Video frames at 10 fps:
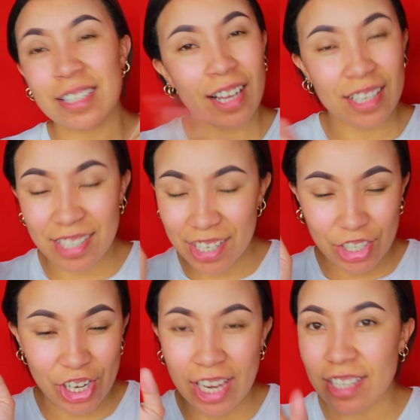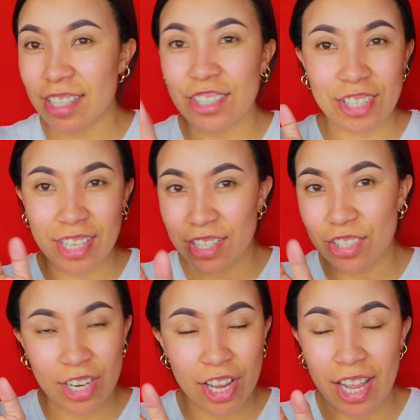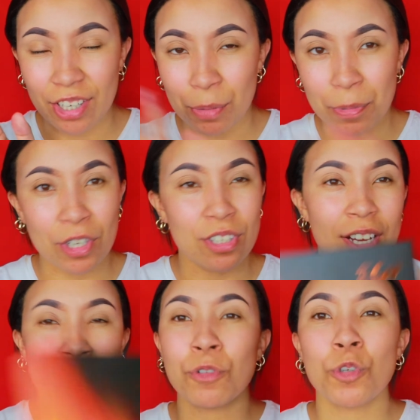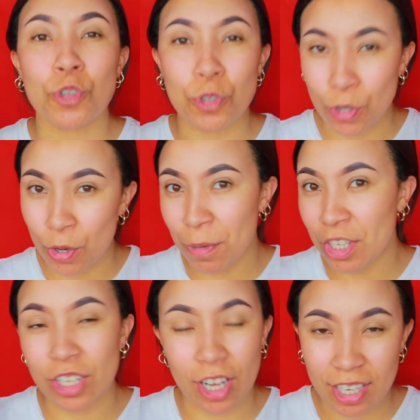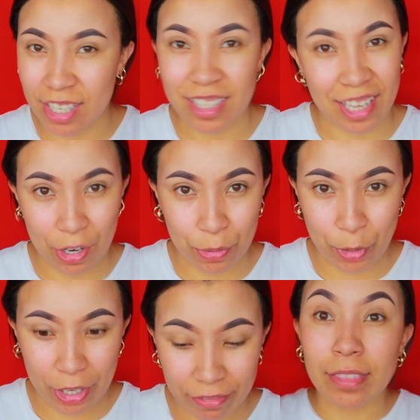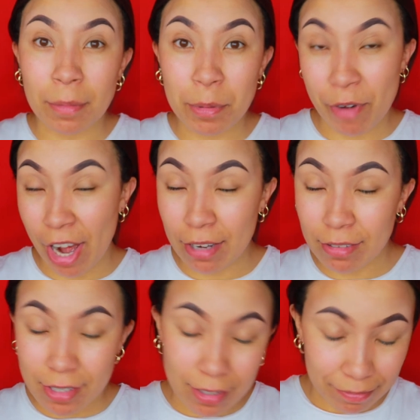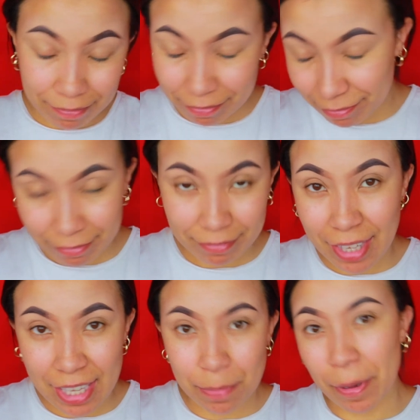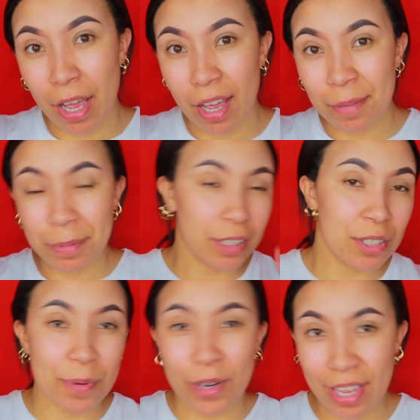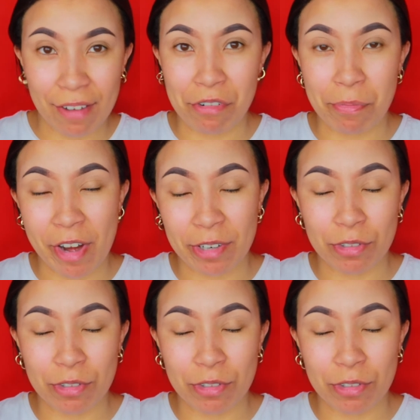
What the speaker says: cut to the chase and just get into the eye look, because I've got so much that I need to get on with. Done my brows as per, because we're not here for a brow